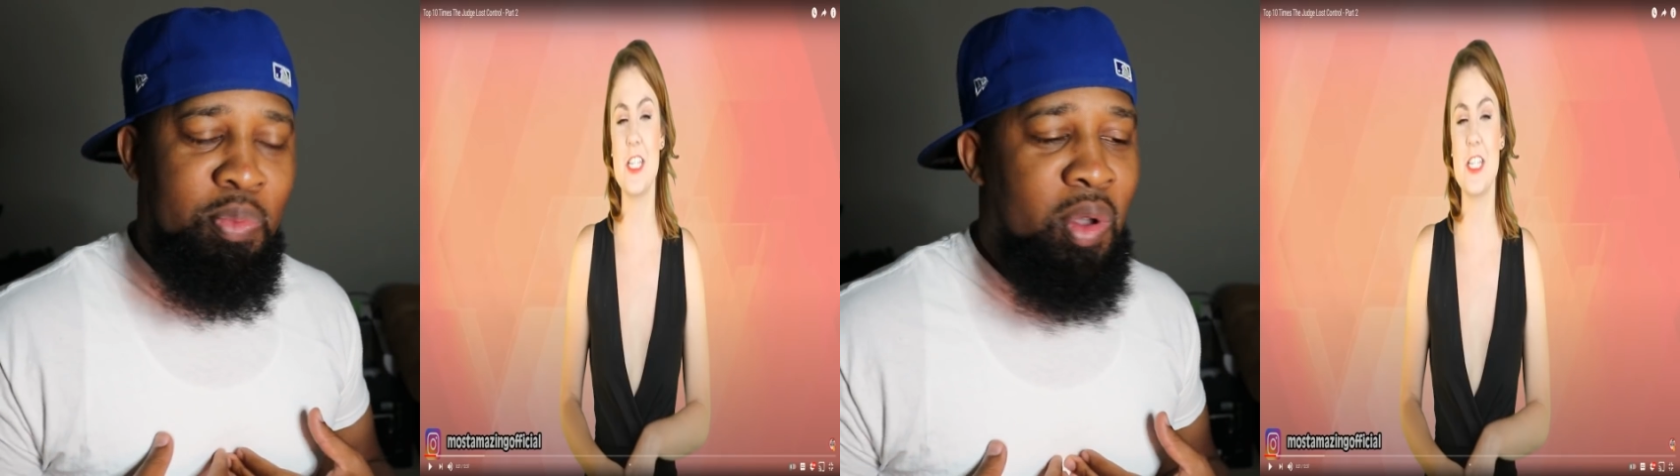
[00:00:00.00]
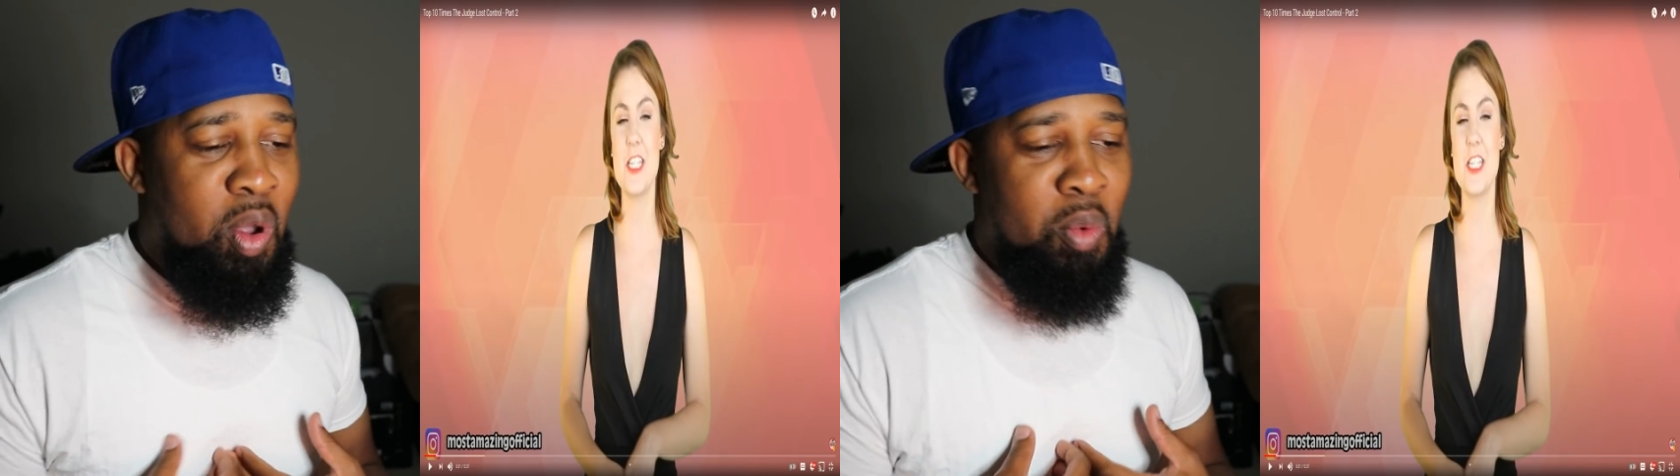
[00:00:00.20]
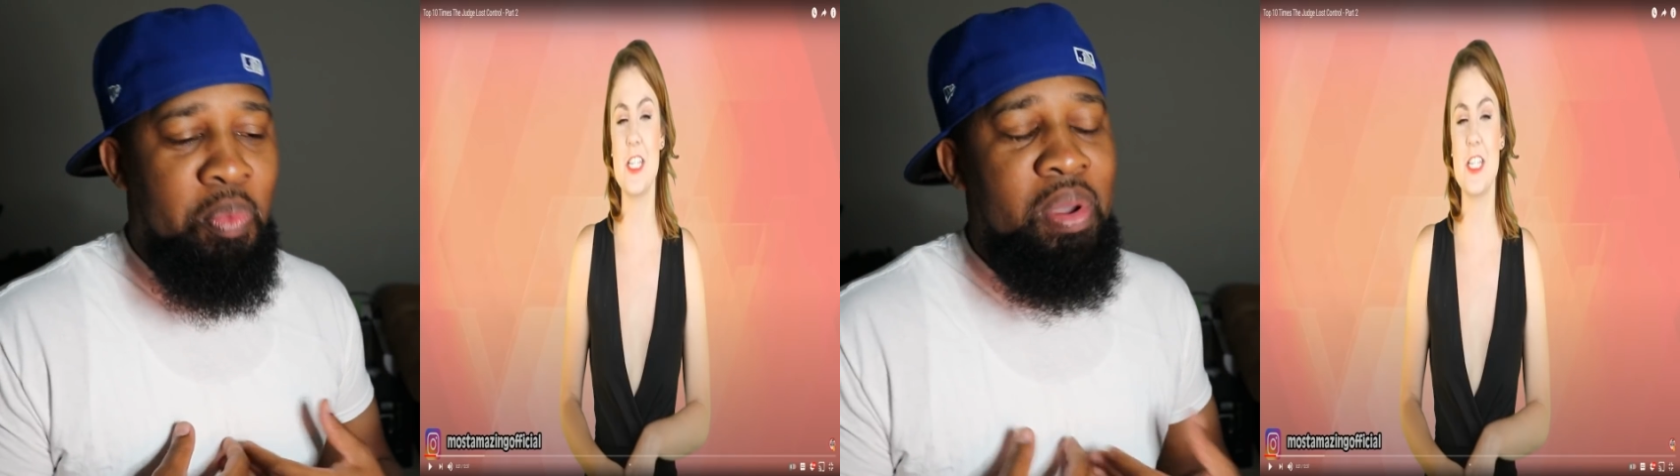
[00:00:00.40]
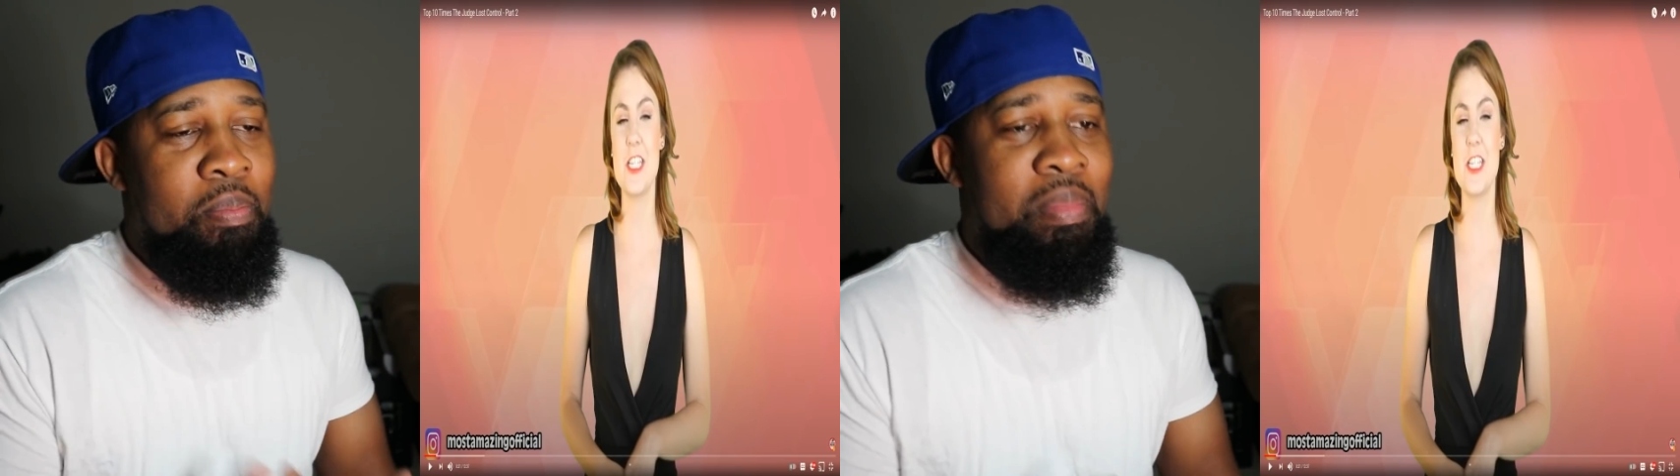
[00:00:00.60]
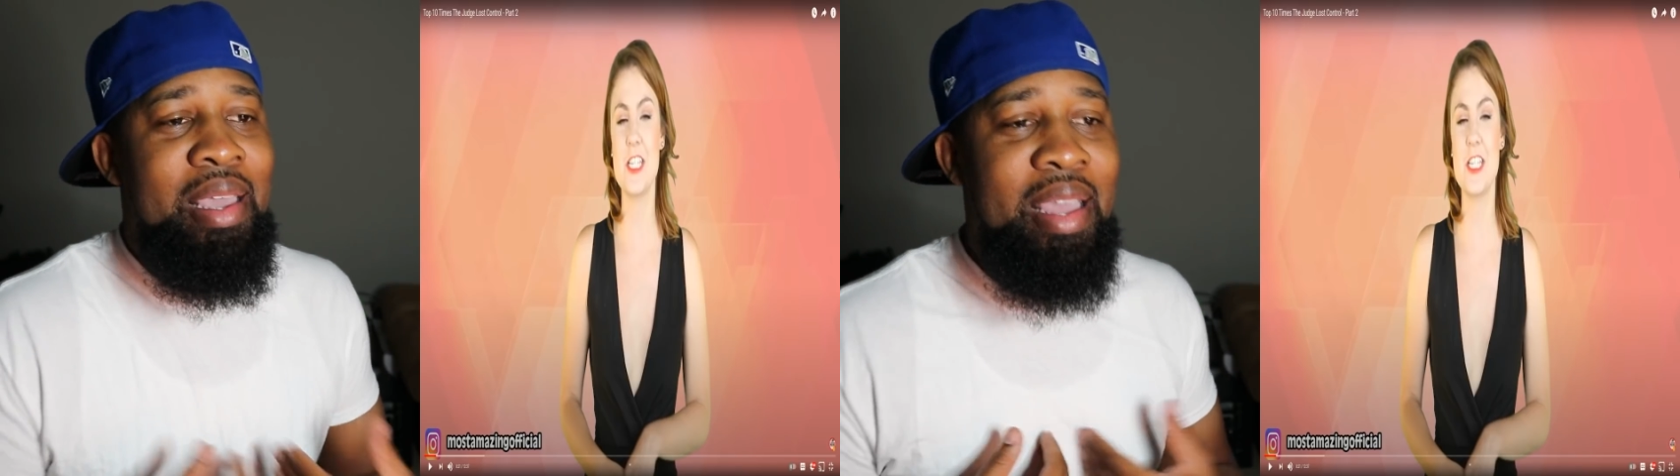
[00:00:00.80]
Bro, don't
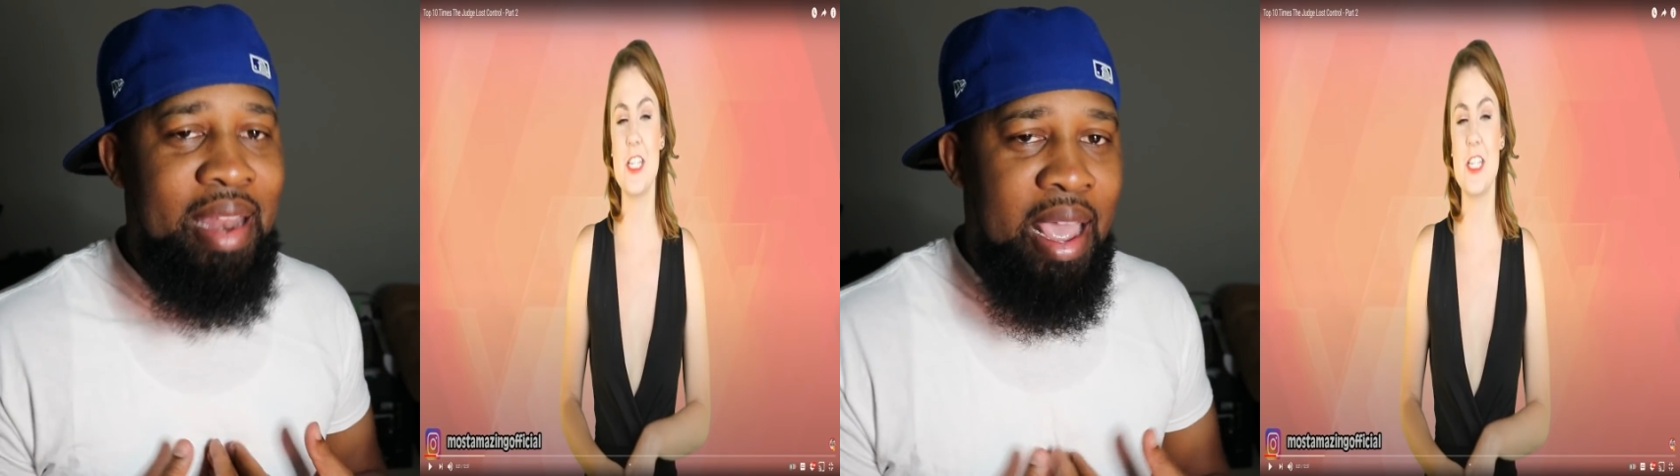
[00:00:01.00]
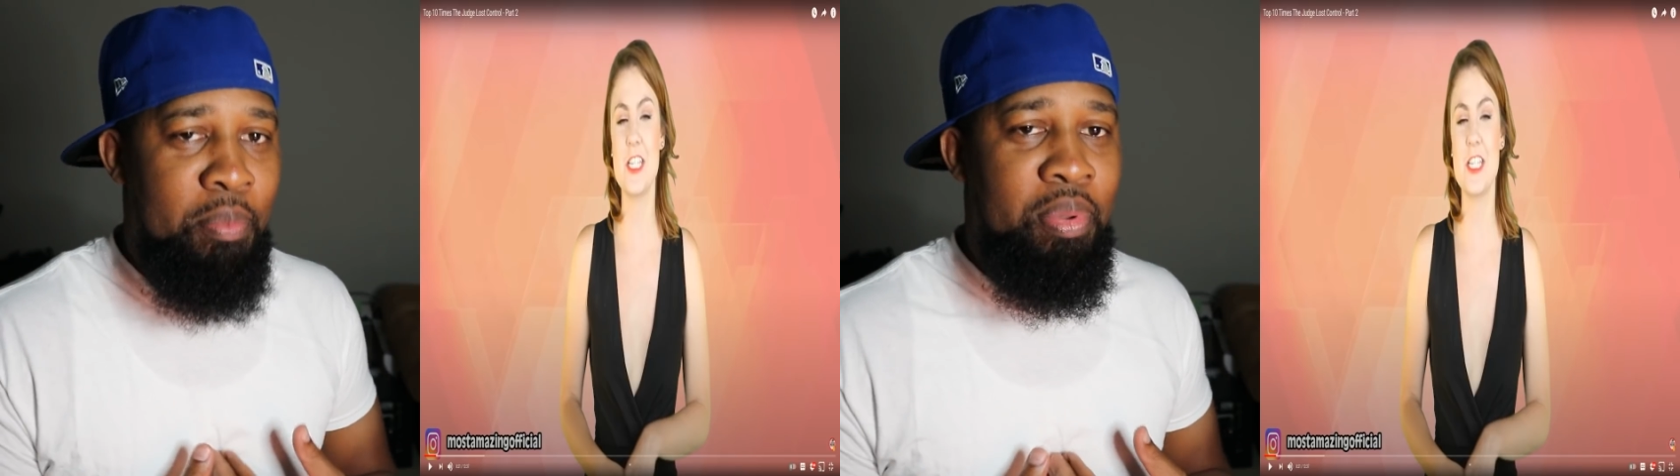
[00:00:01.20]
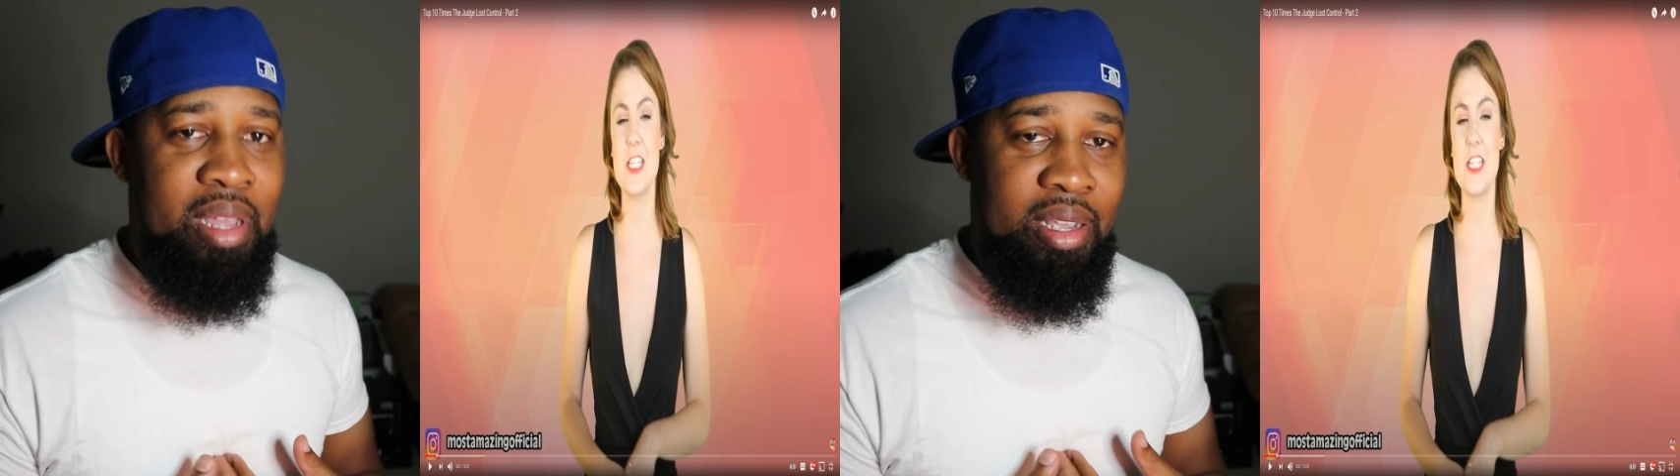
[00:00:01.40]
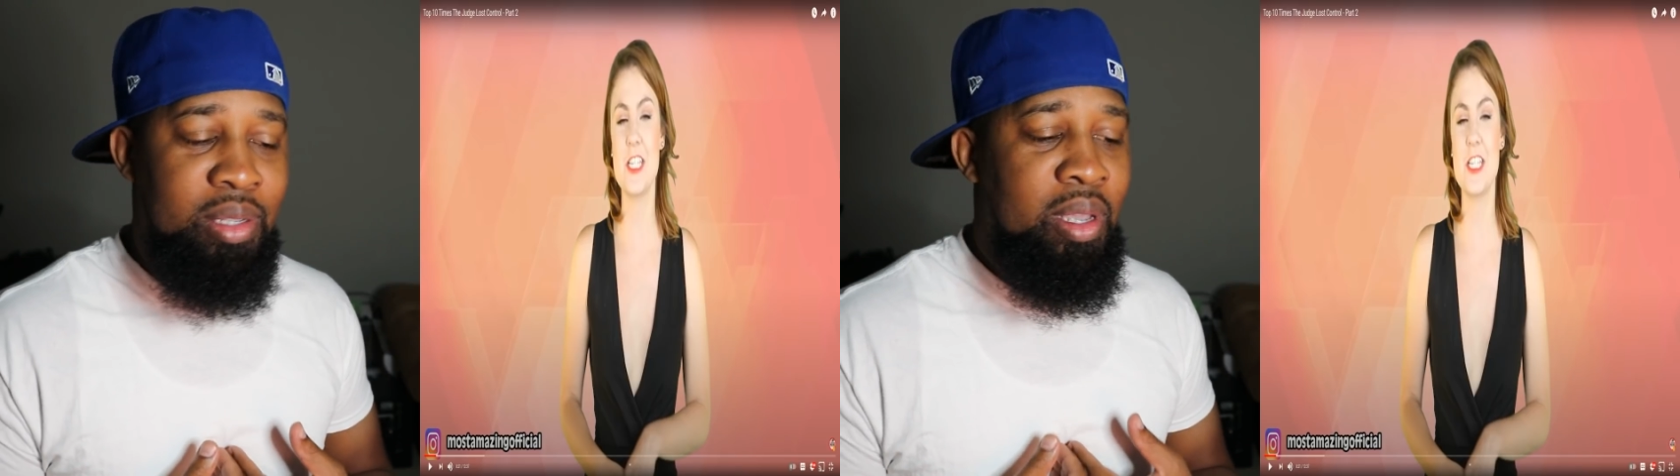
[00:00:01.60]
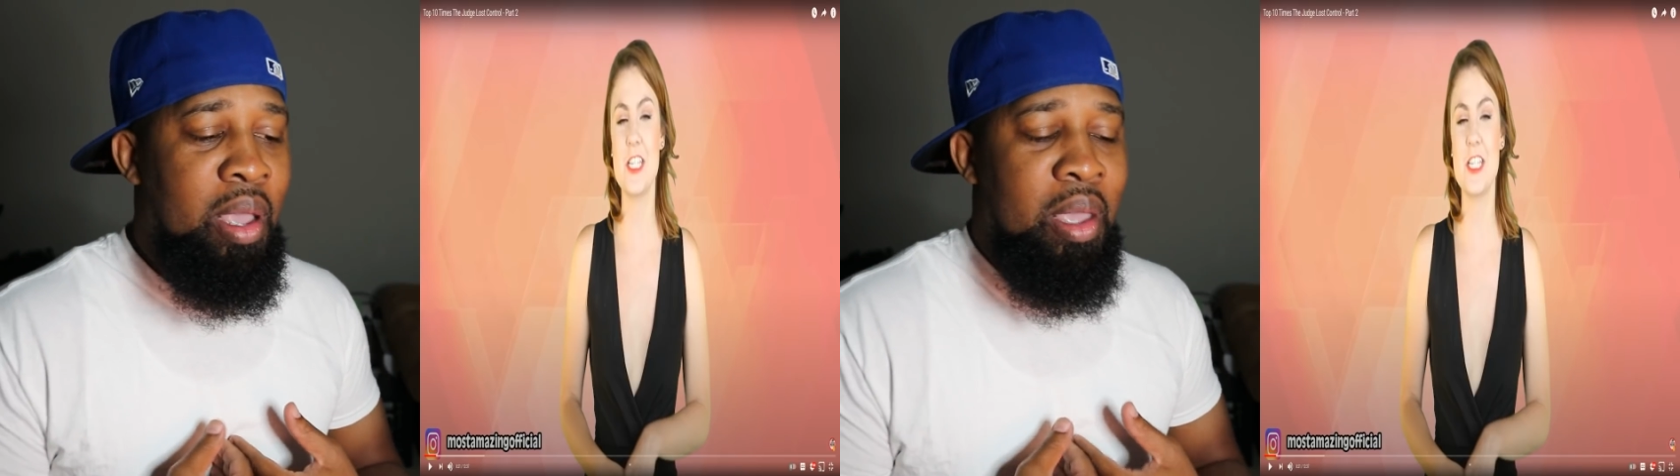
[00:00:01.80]
put me in that place.